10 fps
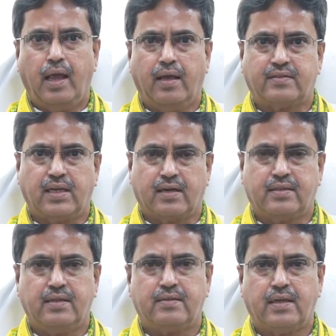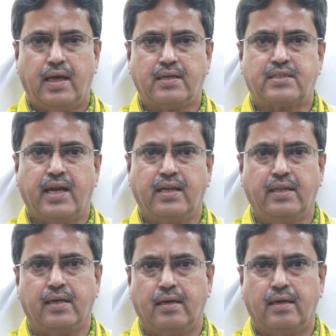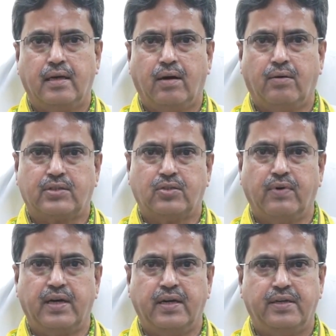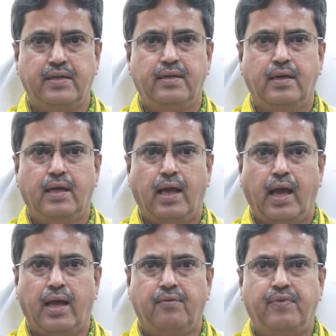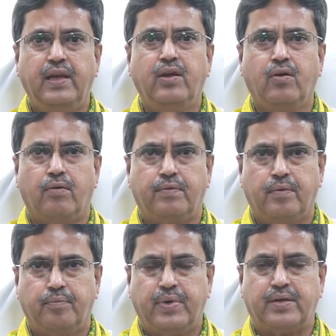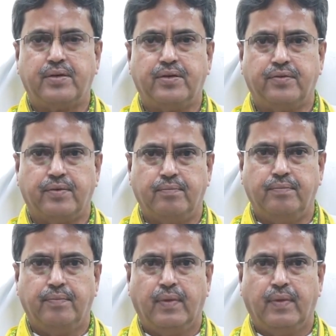a success and strengthen our sovereignty and feeling of patriotism.